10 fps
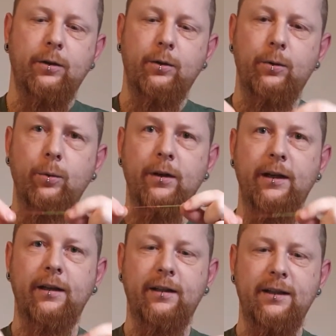Hook
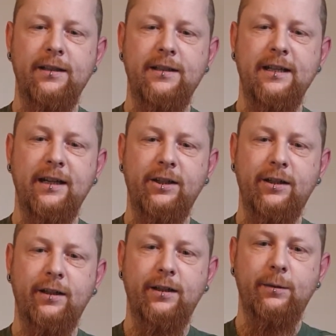length is attached
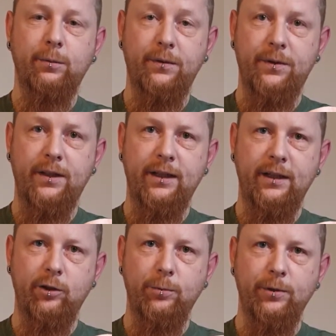with a
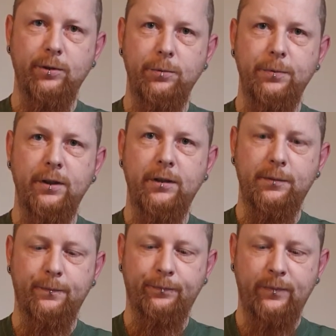loop-the-loop knot.
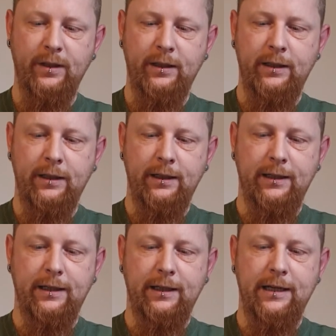
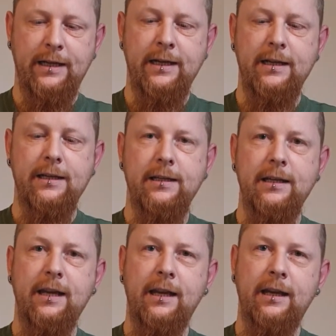And
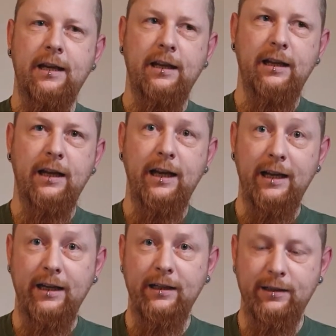then I
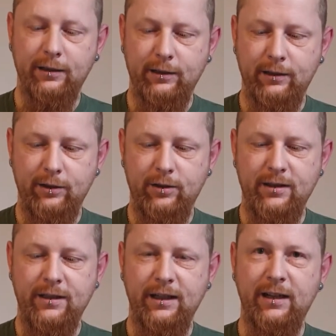like to
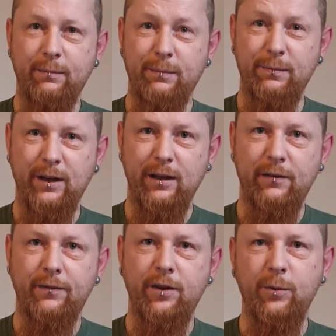say a
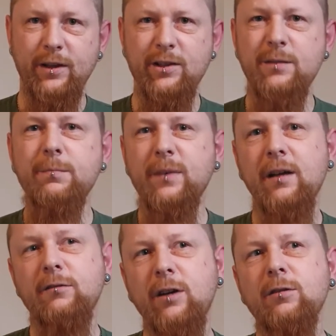few inches,
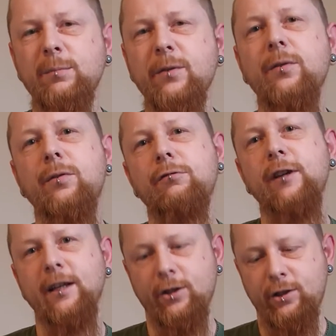around about
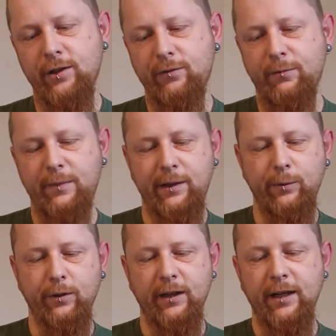3 inches from my
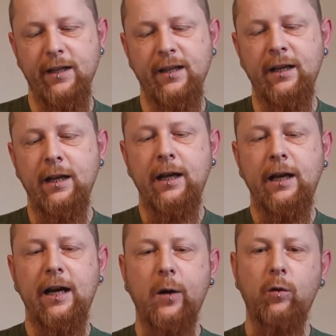hook length,
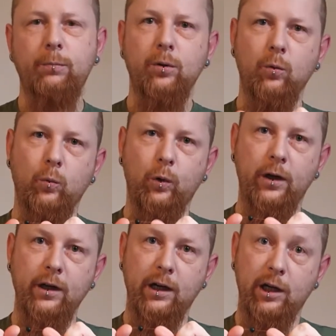I will put
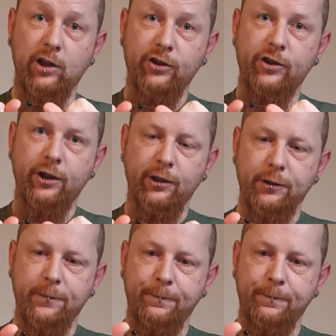one large shot.